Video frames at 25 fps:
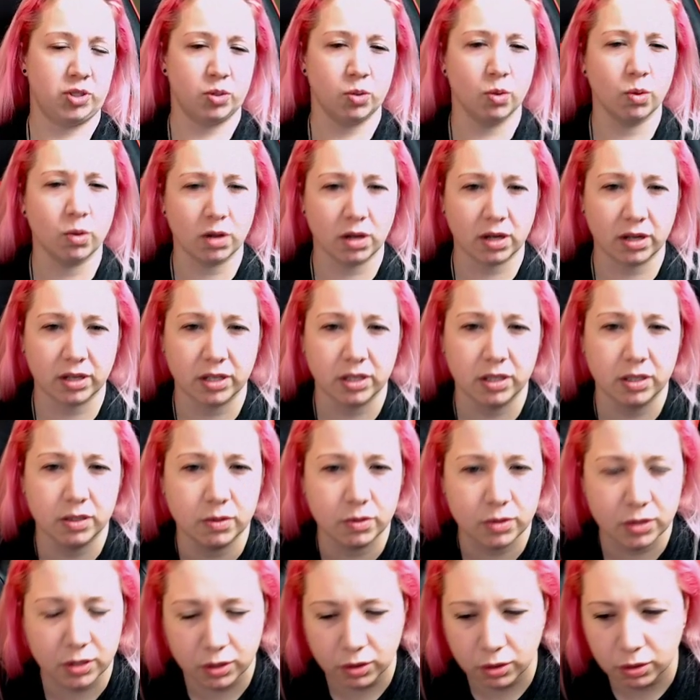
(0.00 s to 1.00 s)
on
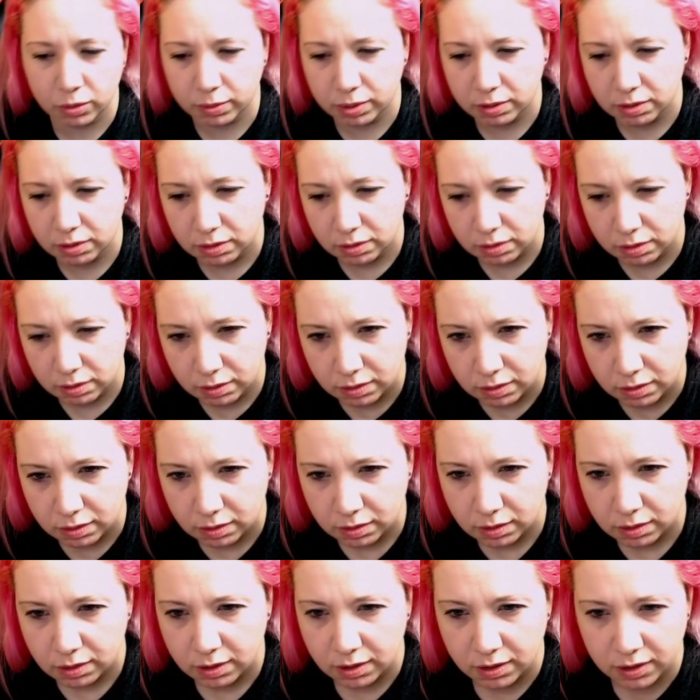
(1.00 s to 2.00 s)
YouTube.
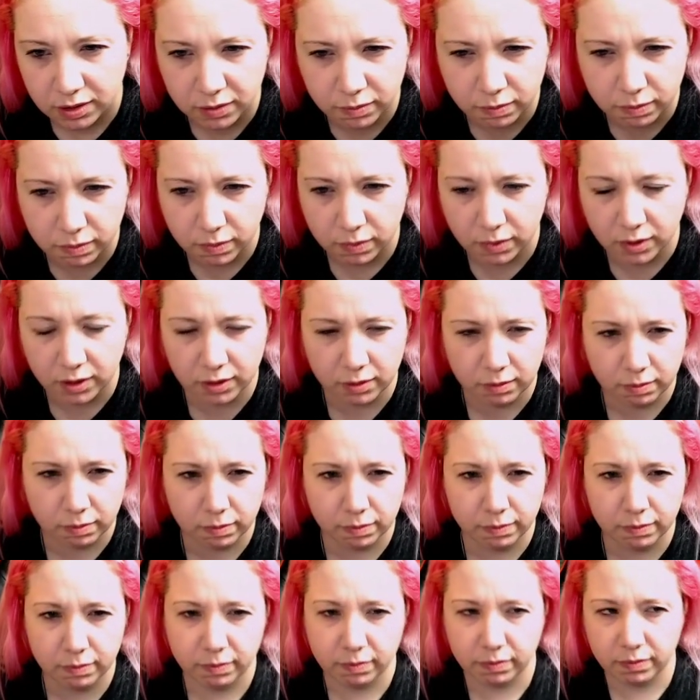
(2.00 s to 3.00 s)
Are you
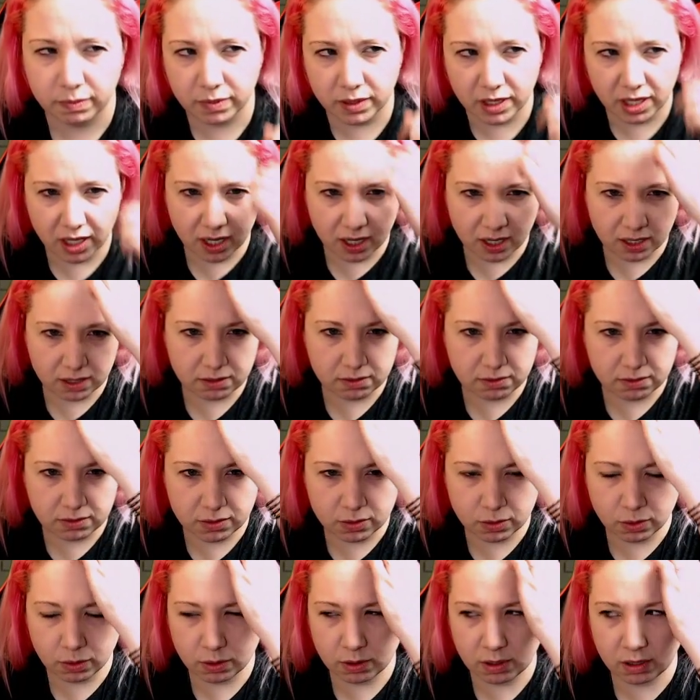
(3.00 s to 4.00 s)
that
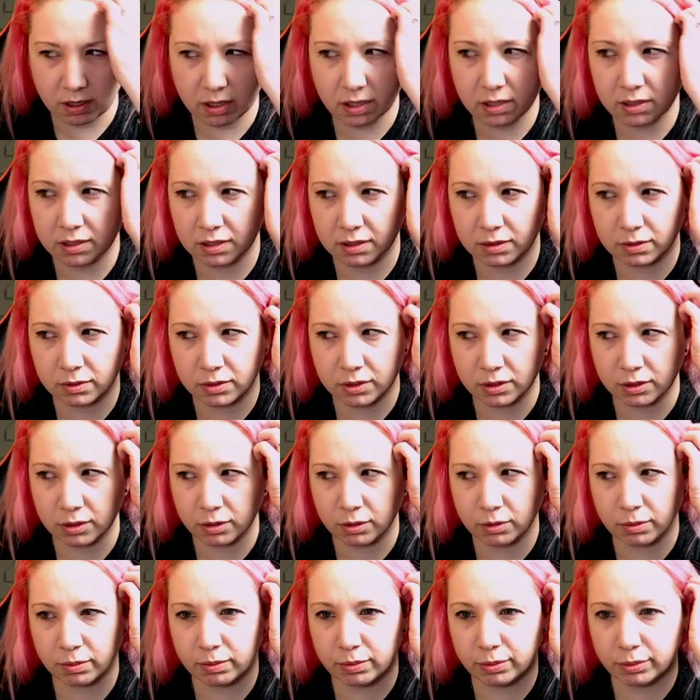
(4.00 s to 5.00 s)
Zord on
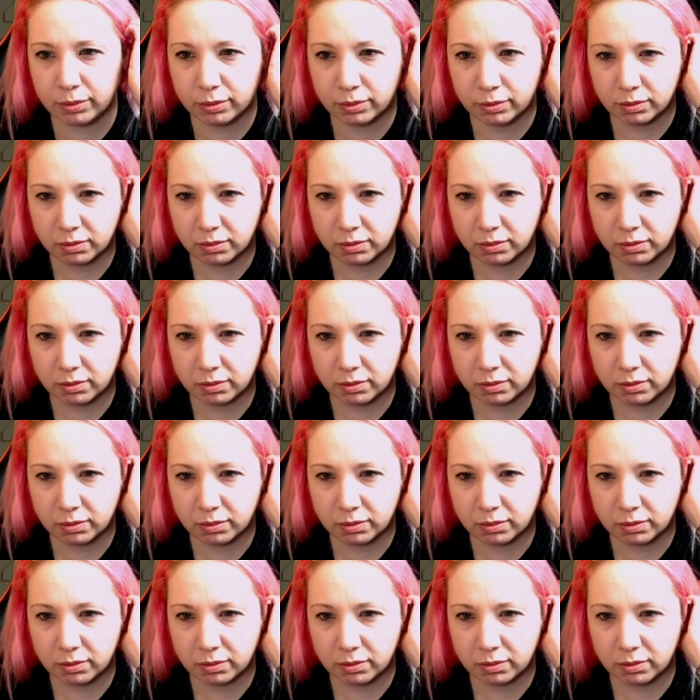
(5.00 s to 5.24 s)
YouTube?